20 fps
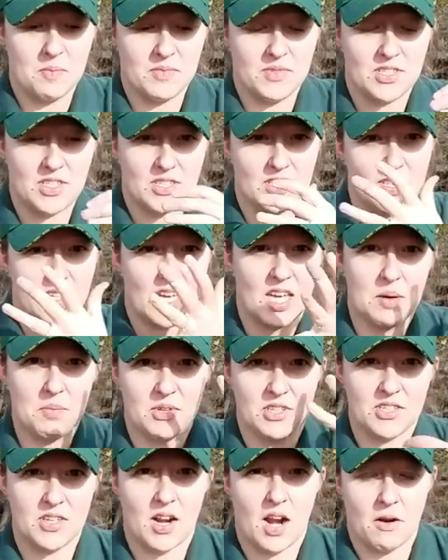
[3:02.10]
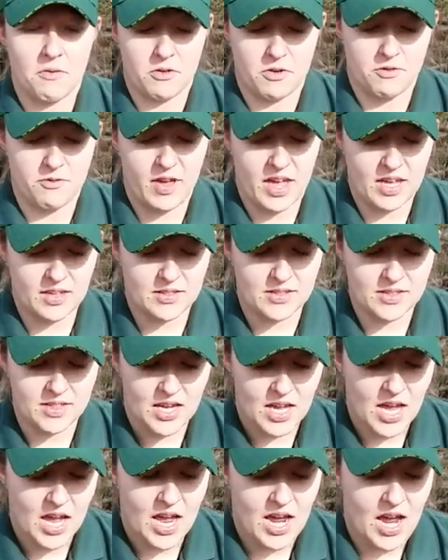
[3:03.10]
just to keep the sun off your face.
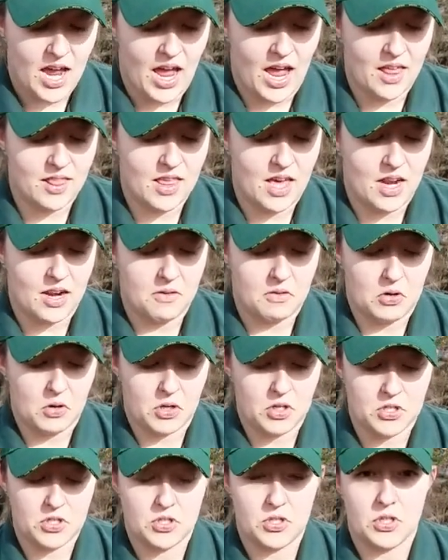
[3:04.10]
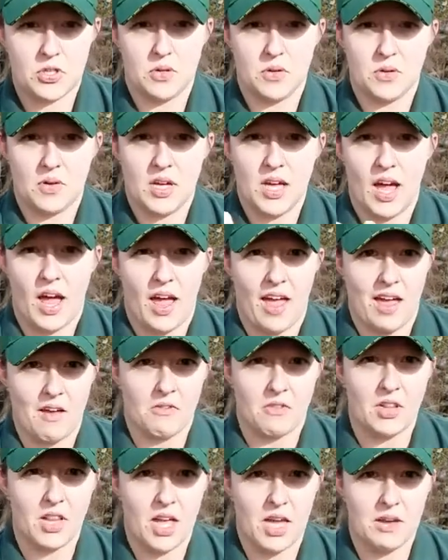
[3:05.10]
And then, of course, two, I have
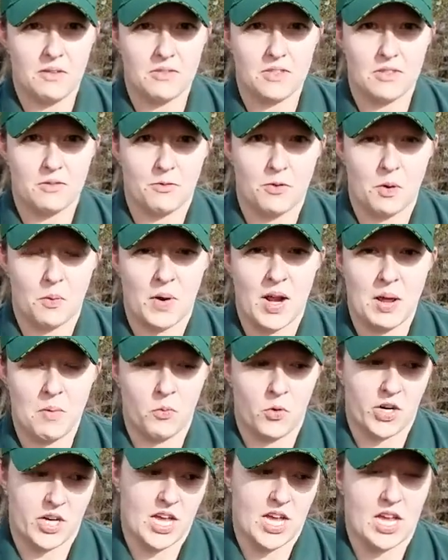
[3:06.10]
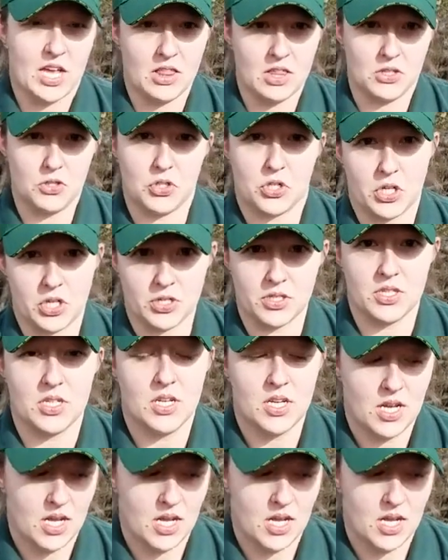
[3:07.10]
gloves for when I'm working in the dirt.